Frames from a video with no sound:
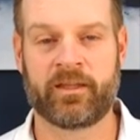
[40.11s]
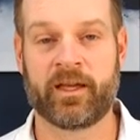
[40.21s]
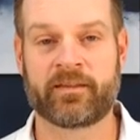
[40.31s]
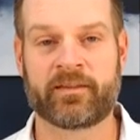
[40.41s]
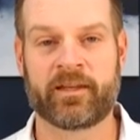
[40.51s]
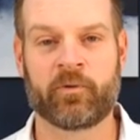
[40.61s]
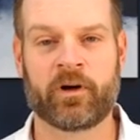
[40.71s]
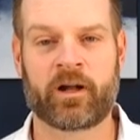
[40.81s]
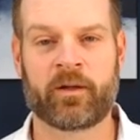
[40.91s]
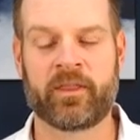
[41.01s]
Yeah, I tell you
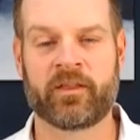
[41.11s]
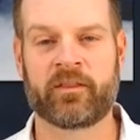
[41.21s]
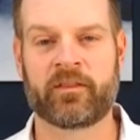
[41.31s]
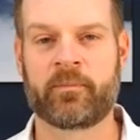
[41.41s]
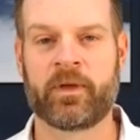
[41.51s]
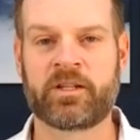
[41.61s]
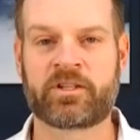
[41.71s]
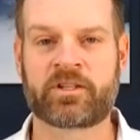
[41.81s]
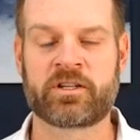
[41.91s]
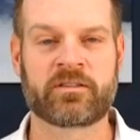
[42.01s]
what, I mean, the
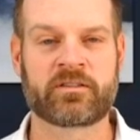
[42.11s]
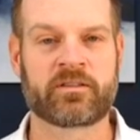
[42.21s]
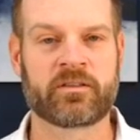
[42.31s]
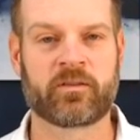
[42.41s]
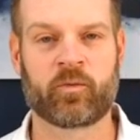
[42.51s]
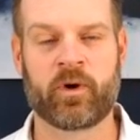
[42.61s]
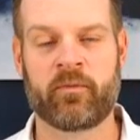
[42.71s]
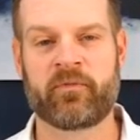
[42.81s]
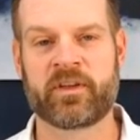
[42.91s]
mentions, the web